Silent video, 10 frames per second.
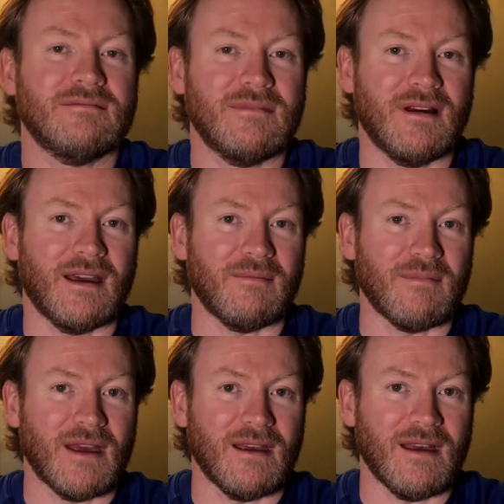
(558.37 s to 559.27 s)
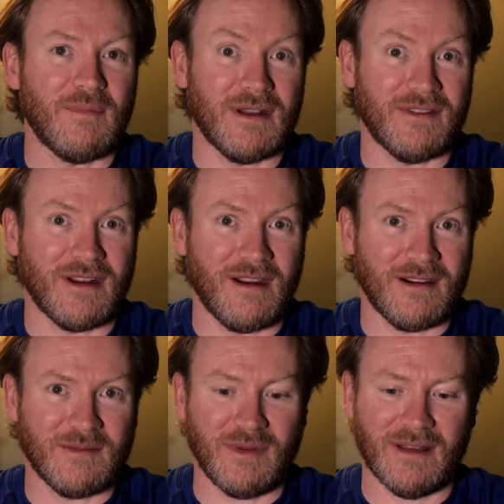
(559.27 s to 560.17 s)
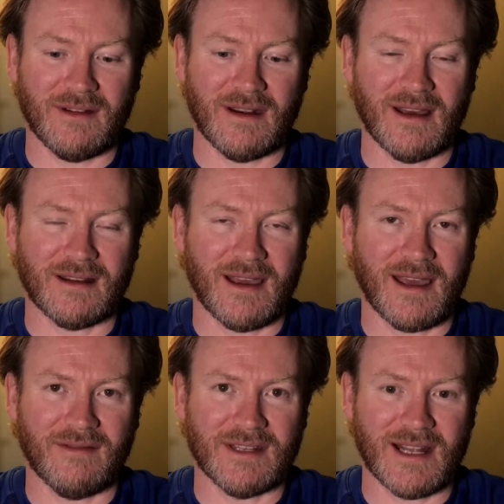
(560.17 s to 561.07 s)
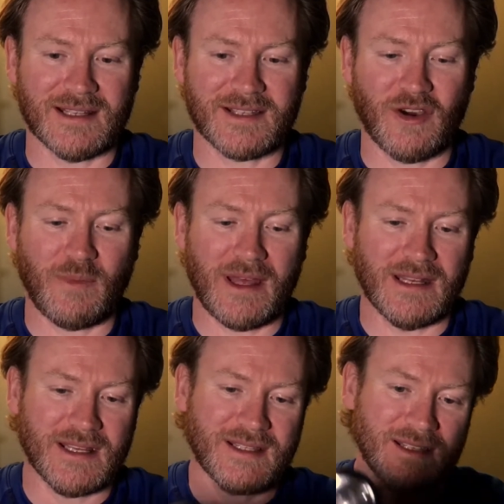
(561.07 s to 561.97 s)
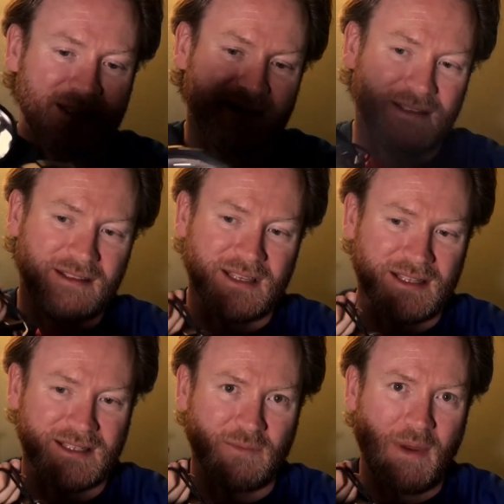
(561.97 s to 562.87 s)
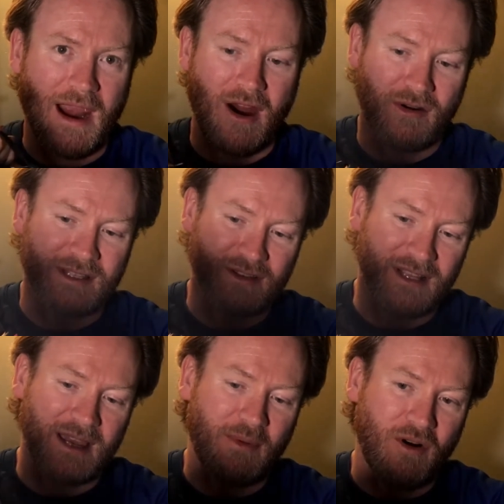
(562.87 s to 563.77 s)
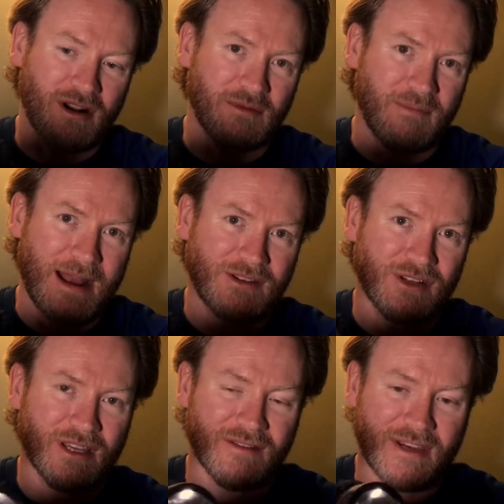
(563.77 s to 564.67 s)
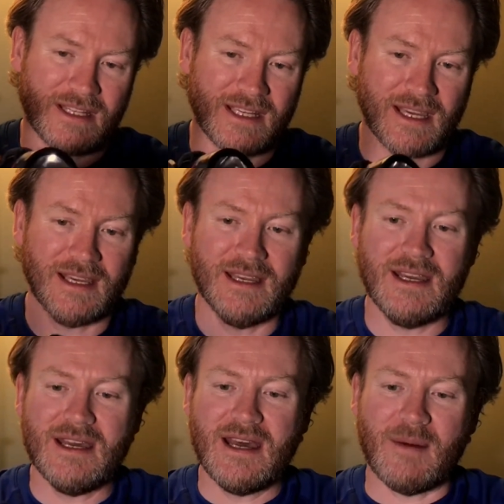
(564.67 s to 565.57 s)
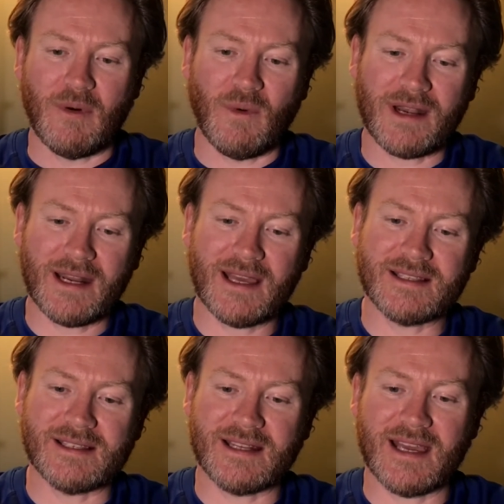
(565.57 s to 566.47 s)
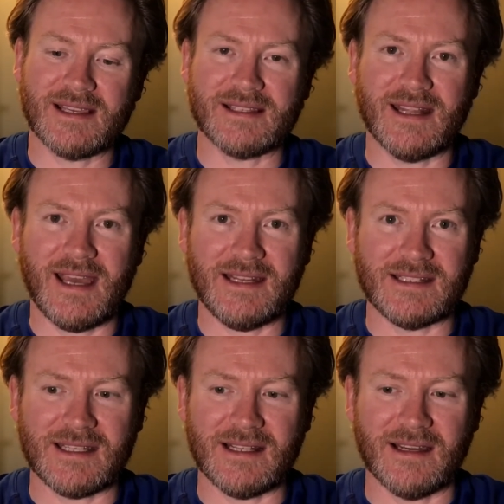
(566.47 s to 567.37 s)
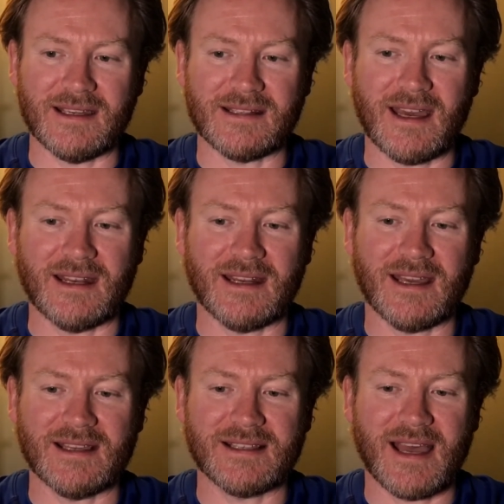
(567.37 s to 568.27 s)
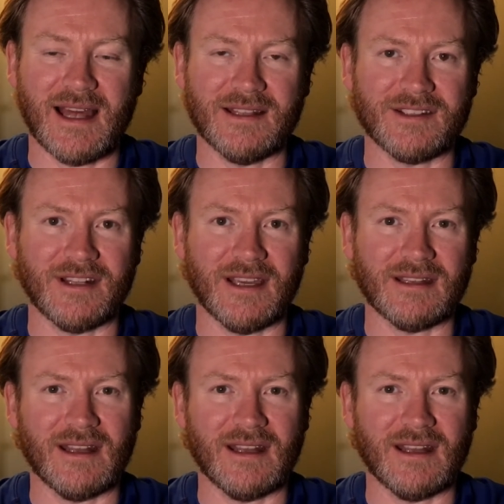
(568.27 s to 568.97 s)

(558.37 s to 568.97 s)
I'm a bit of a nerd, believe it or not. I have a telescope, and this is the power. So it's like a portable battery kind of idea. But what it has is it has an LED light and it has a halogen light.